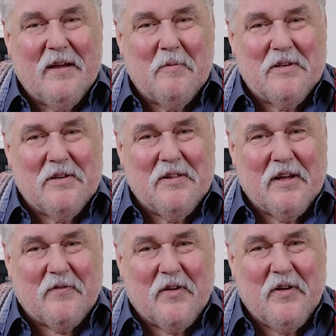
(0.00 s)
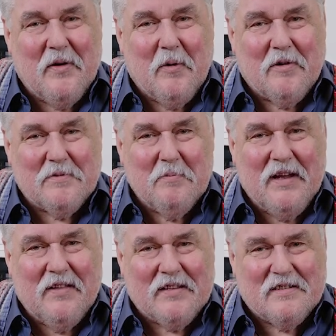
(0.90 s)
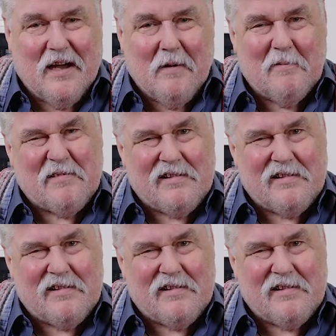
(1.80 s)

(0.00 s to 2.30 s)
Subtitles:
they would do that for her, whereas me, they'd say,